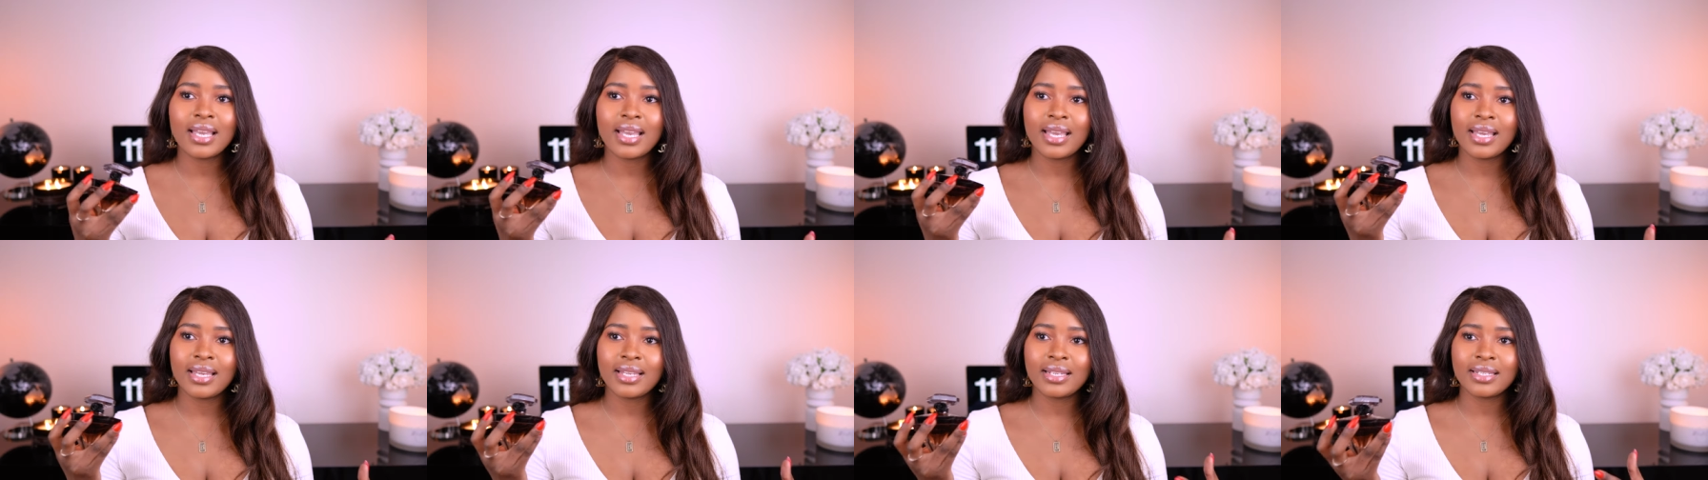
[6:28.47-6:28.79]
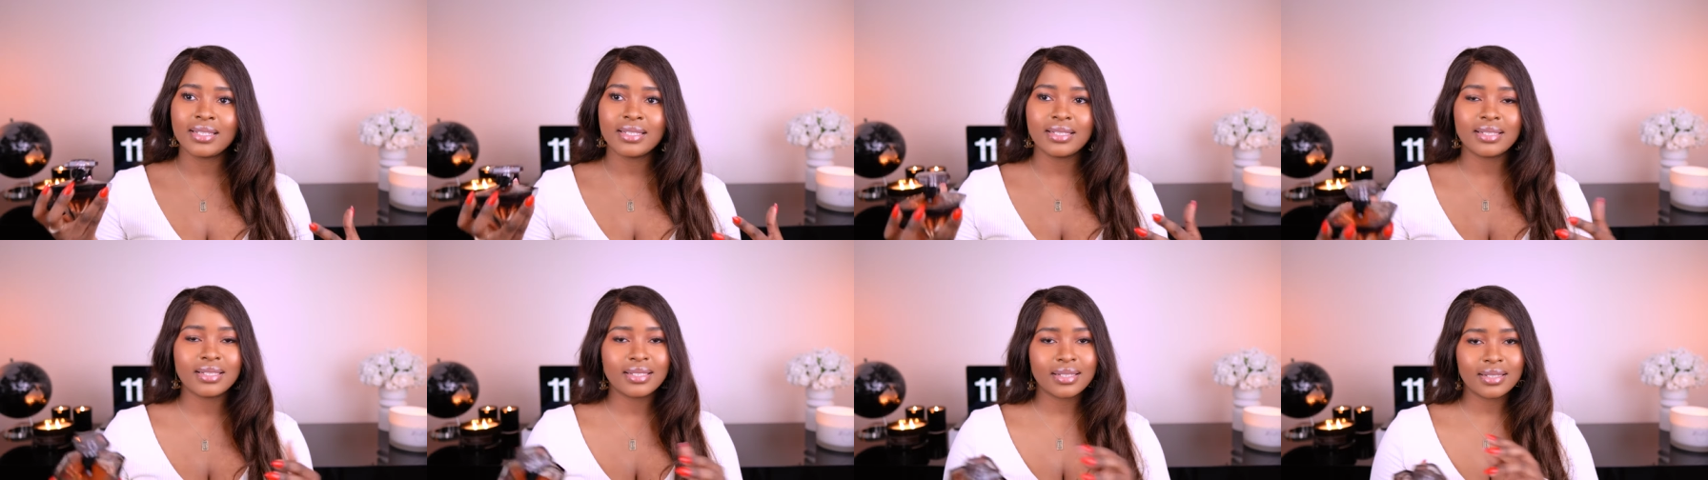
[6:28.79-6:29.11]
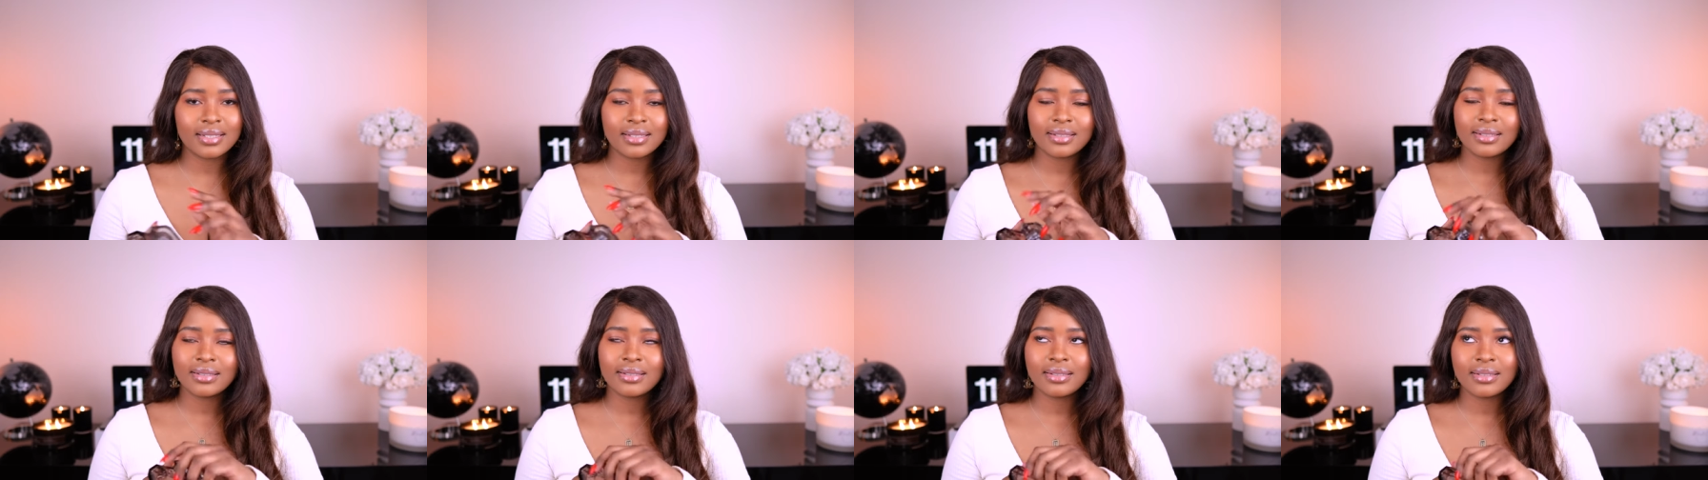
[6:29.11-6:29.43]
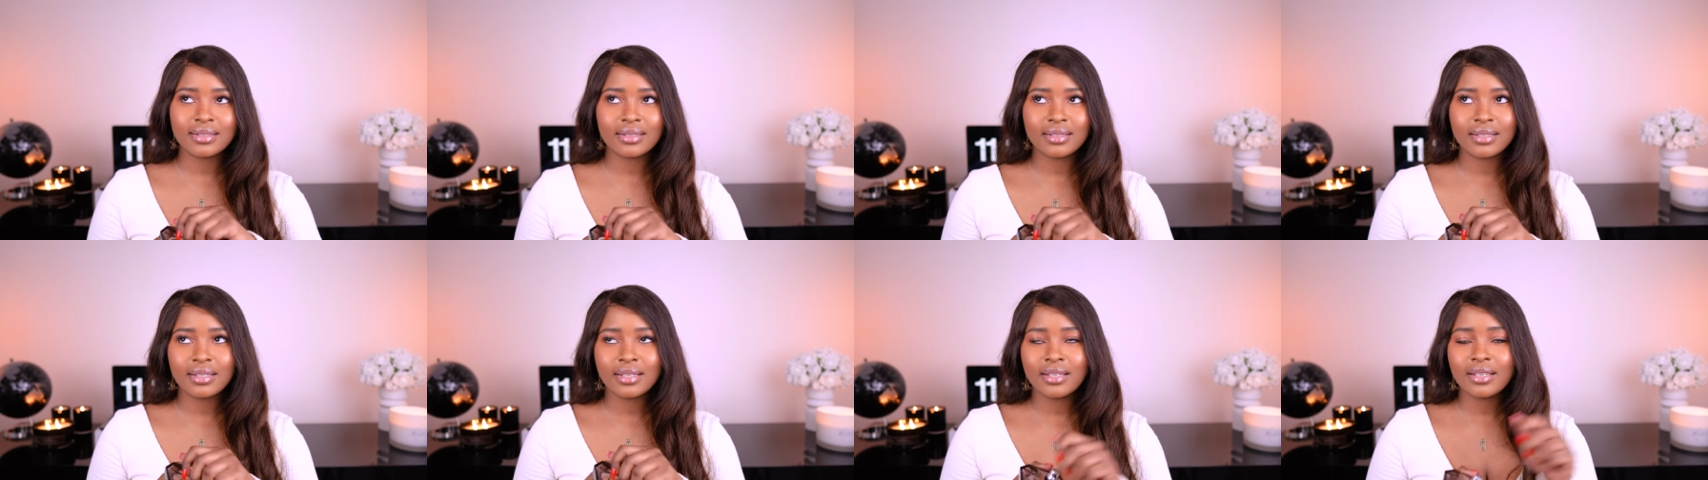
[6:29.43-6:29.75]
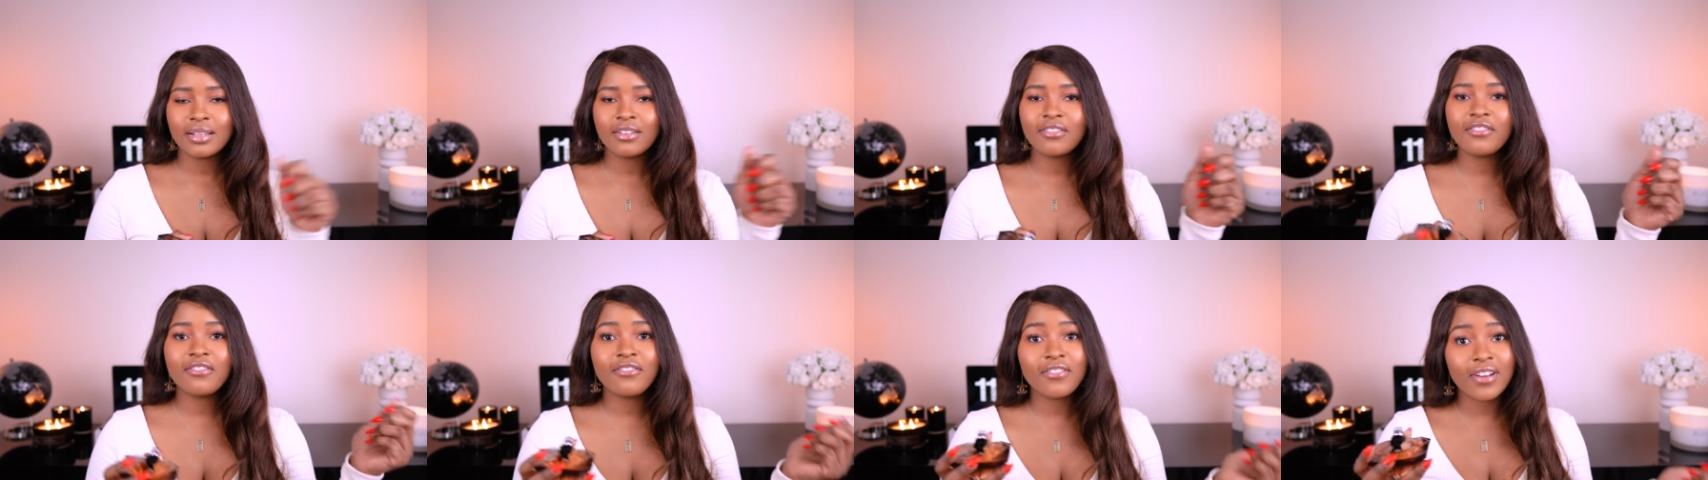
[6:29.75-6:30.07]
and
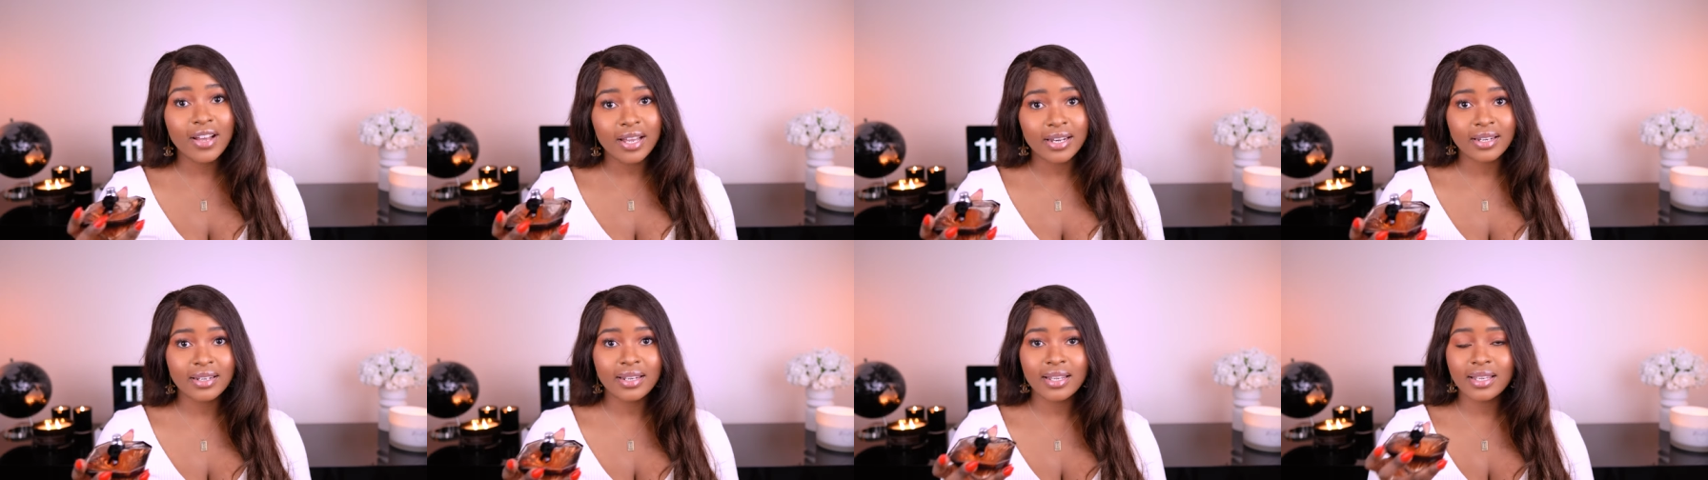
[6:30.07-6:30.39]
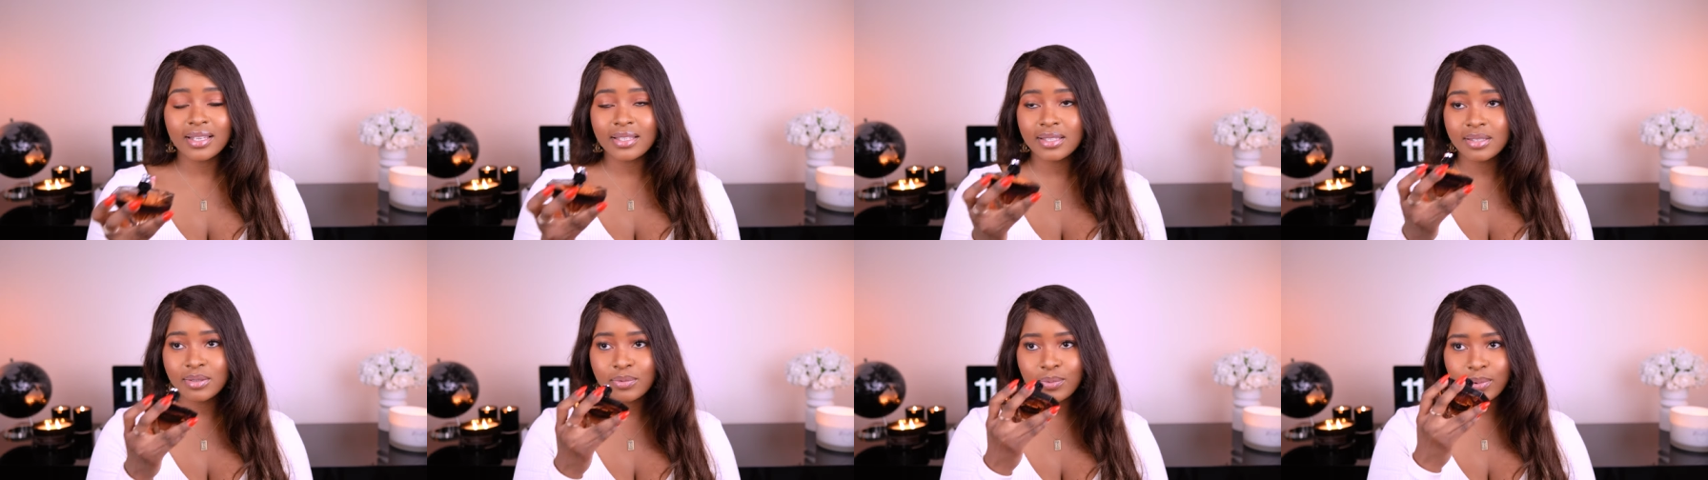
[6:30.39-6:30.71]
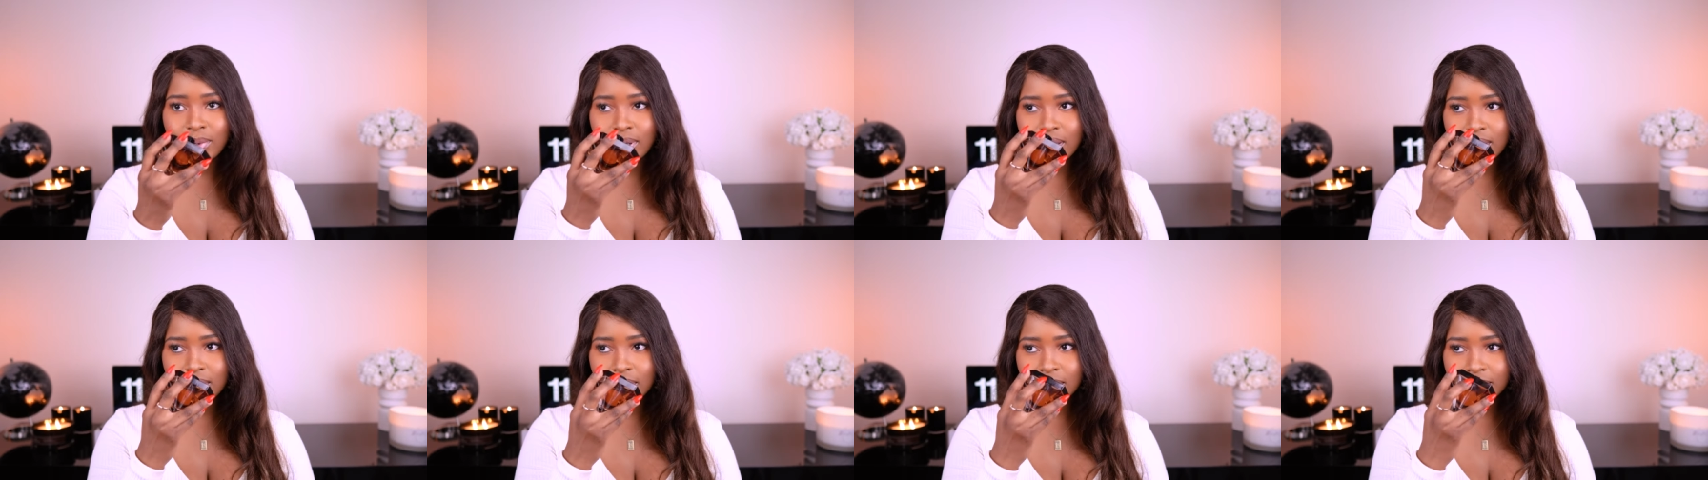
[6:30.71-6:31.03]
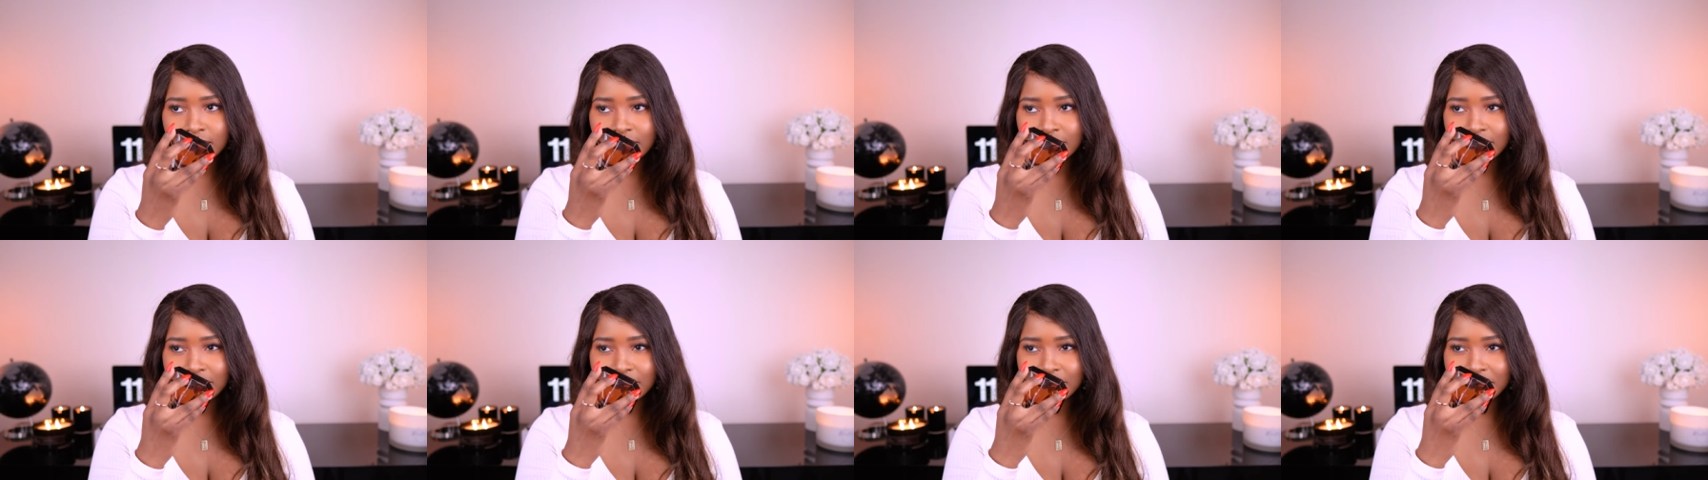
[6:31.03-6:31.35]
fun as well.